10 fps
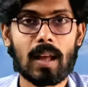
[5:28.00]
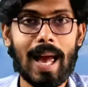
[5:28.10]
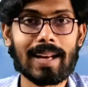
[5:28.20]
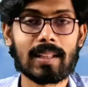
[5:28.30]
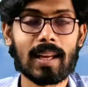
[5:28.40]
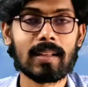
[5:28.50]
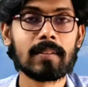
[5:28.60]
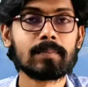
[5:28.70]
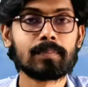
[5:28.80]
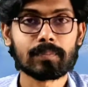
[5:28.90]
and
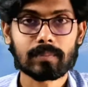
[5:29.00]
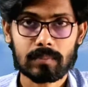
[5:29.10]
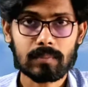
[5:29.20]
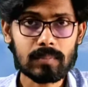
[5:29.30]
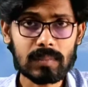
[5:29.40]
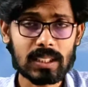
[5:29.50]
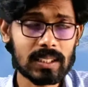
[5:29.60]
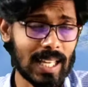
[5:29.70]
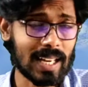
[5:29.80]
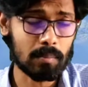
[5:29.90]
then
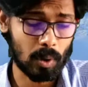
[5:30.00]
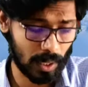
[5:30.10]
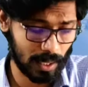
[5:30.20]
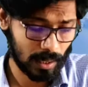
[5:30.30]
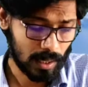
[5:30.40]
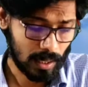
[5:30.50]
that morning,